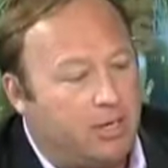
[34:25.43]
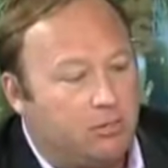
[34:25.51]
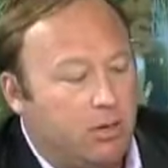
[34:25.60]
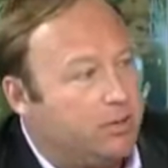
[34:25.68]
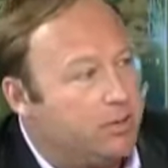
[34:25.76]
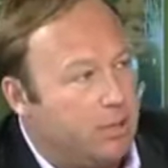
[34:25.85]
death
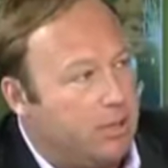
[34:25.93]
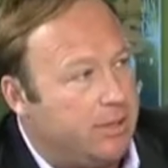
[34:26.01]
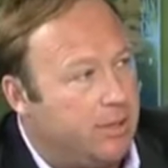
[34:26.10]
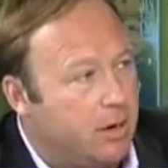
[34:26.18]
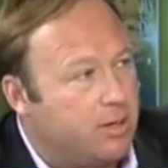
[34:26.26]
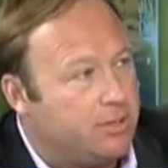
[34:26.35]
threats
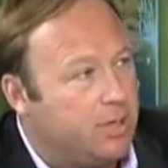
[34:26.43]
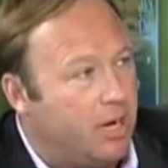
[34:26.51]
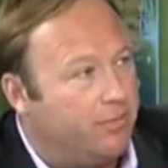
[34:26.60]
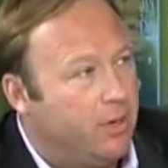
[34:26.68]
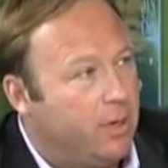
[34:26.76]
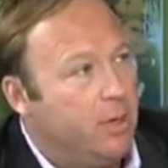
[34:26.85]
around here and
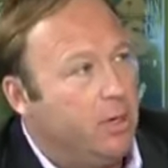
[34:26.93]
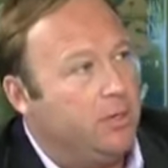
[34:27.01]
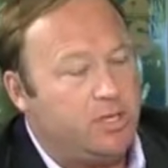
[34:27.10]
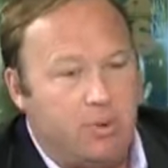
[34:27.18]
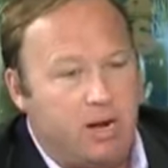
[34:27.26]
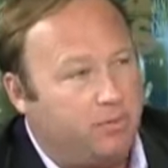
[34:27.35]
stuff,
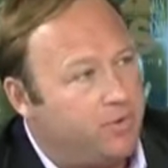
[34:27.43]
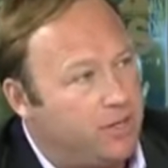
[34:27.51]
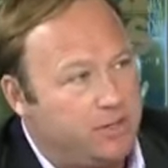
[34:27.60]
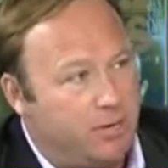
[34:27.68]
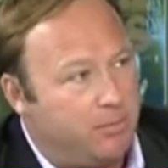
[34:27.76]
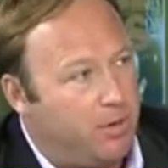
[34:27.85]
because somebody ever
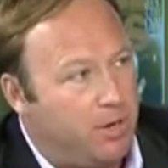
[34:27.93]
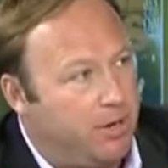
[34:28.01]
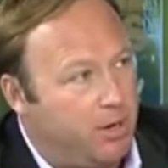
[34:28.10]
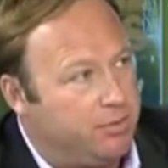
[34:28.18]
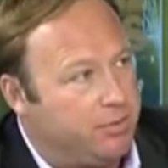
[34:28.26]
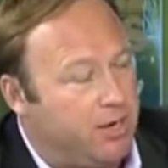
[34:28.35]
tries to come around
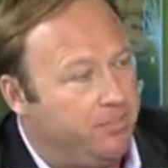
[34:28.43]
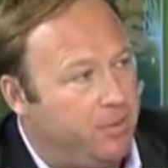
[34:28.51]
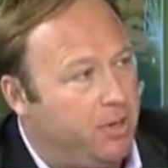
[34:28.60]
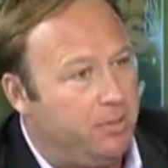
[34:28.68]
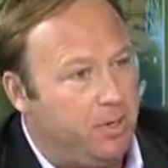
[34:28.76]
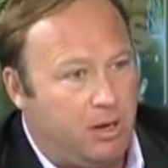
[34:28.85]
here with
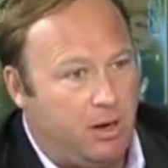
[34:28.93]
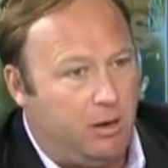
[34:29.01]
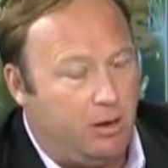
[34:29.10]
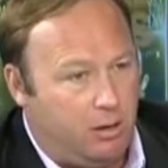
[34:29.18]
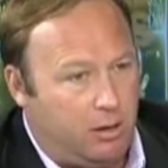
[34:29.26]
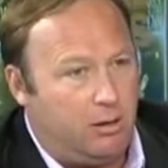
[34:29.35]
something. I mean,
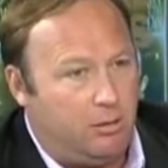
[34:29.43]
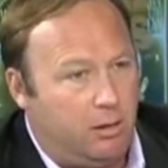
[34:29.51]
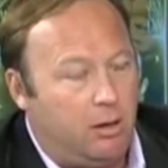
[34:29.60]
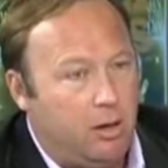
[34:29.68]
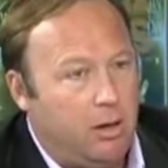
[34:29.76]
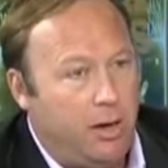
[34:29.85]

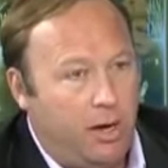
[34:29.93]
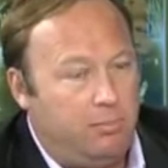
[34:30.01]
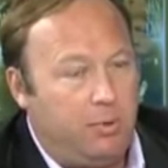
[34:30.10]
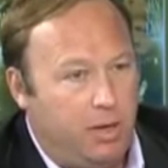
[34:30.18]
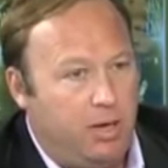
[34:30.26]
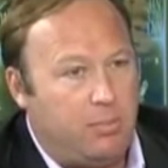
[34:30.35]
any,
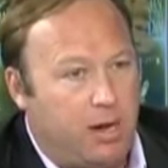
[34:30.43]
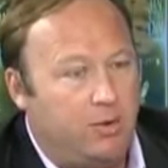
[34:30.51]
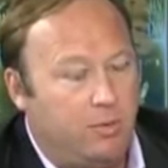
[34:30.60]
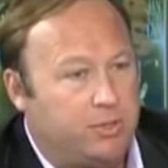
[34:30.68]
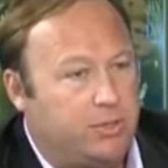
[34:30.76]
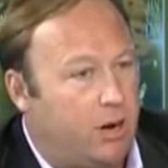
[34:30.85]

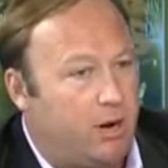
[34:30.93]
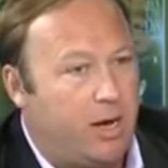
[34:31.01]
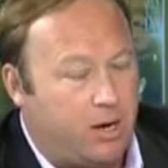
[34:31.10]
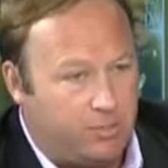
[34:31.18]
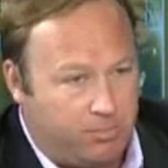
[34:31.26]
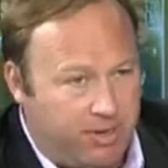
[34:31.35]
anybody wants to carry a
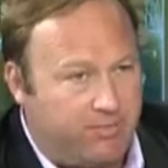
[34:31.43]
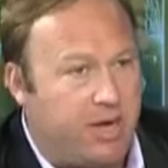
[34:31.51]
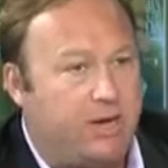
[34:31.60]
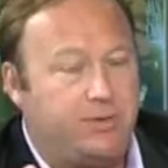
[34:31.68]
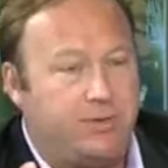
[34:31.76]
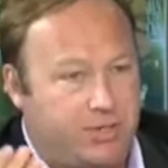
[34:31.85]
gun in their
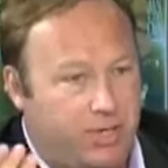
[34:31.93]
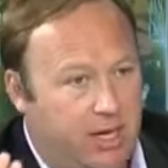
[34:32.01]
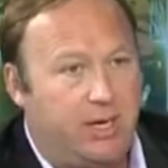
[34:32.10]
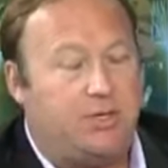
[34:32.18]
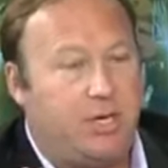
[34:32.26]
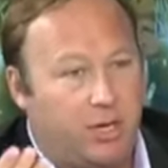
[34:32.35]
briefcase or C
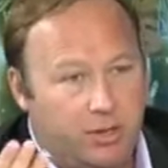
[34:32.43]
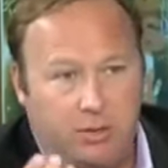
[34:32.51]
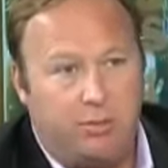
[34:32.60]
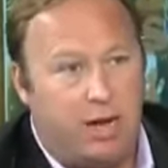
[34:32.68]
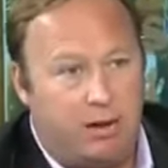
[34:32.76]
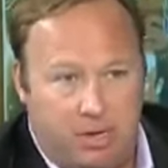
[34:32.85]
H L,
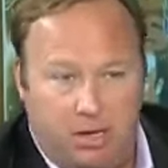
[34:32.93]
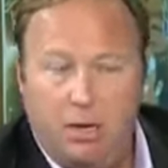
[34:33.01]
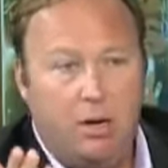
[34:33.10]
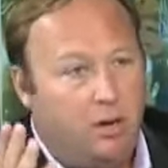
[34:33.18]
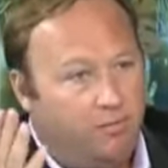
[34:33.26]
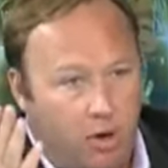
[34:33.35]
you name it,
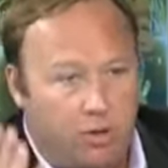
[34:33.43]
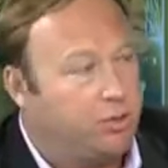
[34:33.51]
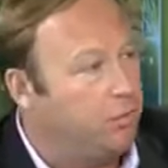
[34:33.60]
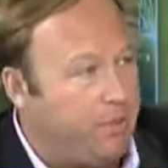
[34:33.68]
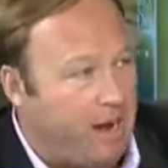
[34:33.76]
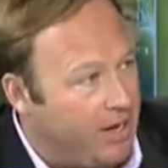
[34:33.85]

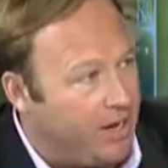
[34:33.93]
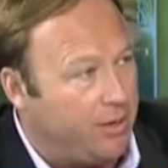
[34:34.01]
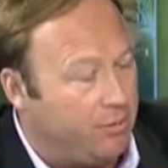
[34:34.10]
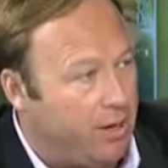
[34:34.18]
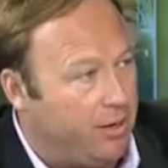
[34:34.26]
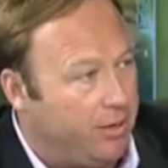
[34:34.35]
folks are
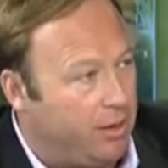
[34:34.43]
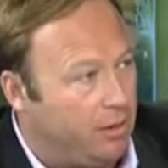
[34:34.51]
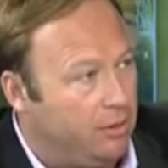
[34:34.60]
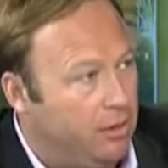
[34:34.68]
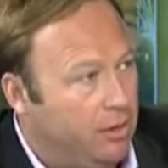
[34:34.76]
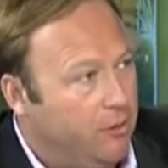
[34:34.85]
packing around
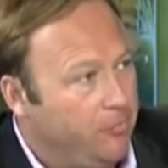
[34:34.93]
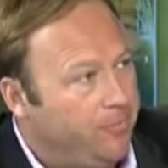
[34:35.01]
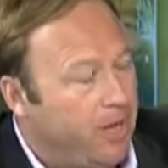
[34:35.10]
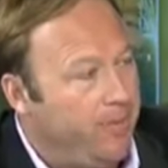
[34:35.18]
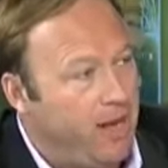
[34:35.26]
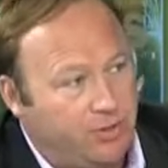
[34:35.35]
here. Right.
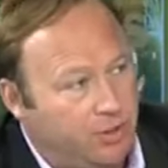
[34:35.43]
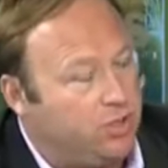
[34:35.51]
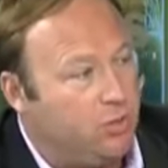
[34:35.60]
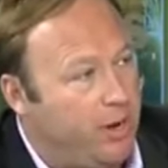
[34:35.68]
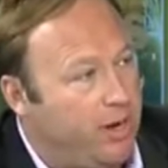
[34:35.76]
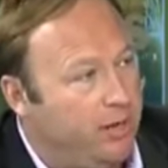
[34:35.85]
And that's
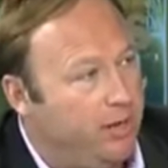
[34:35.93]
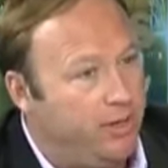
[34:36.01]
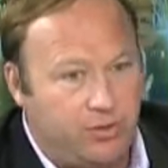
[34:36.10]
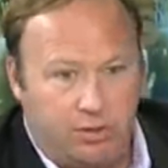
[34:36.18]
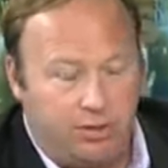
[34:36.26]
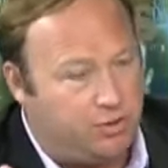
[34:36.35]
just the way it
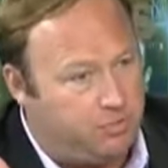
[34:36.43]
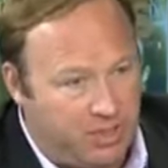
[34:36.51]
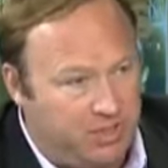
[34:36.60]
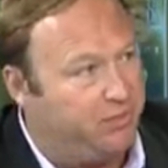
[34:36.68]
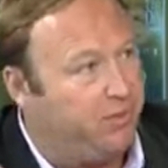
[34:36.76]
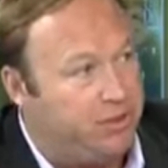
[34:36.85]
is, and it's
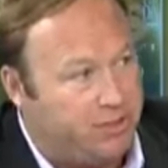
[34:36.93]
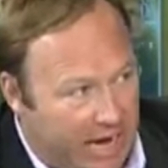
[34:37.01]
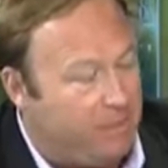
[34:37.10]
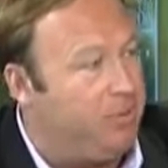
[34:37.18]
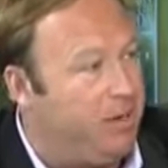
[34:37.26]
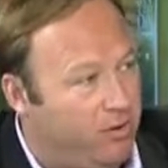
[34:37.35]
peaceful, it's
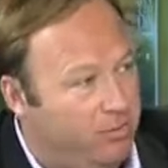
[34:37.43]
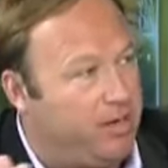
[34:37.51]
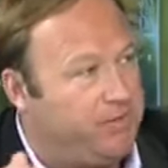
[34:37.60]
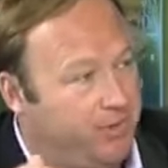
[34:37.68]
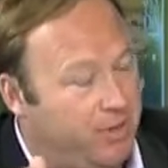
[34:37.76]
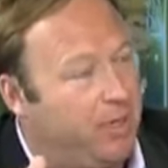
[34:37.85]
happy, and
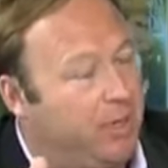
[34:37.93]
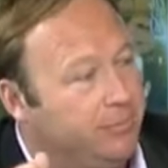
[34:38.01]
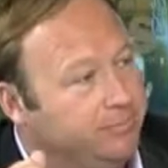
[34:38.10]
everybody's friendly.